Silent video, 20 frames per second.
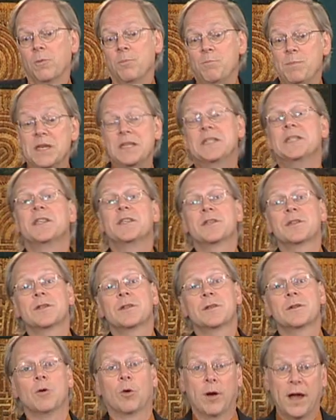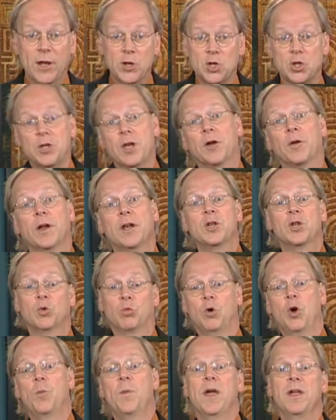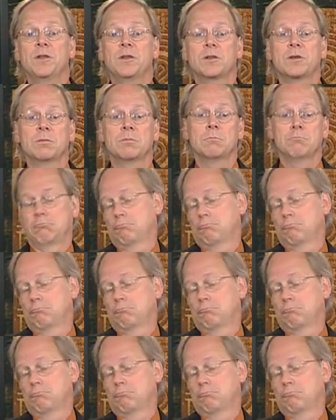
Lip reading: business or engineering to romance?